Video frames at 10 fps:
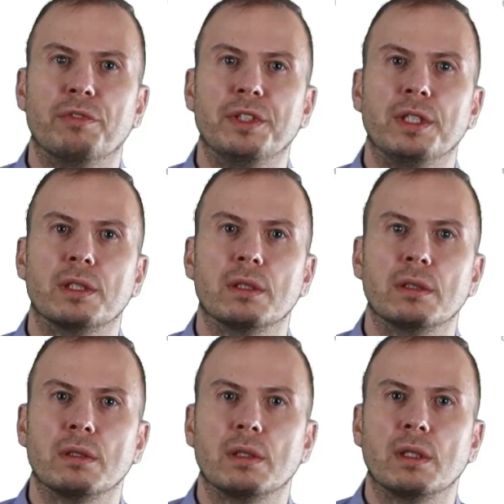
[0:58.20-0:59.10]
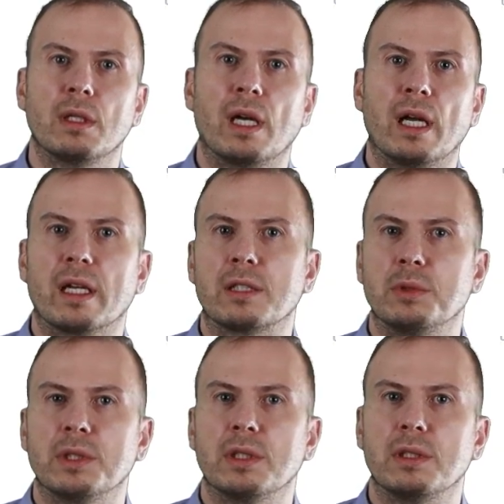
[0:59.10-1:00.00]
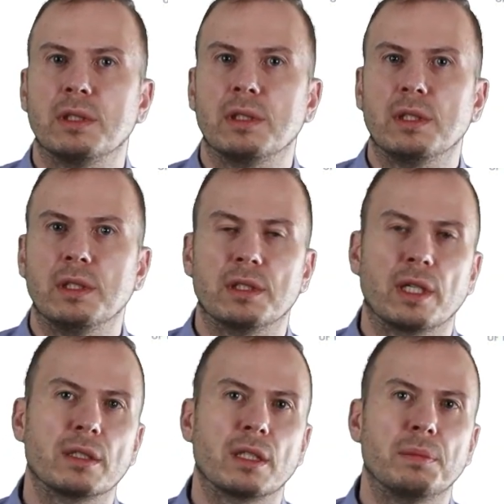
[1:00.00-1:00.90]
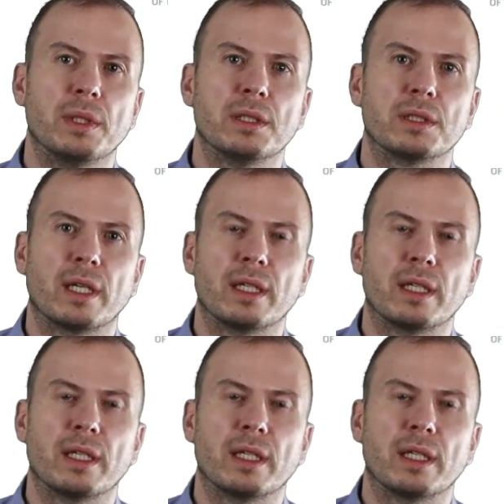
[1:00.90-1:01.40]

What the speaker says: vehicle, electricity, internet bills,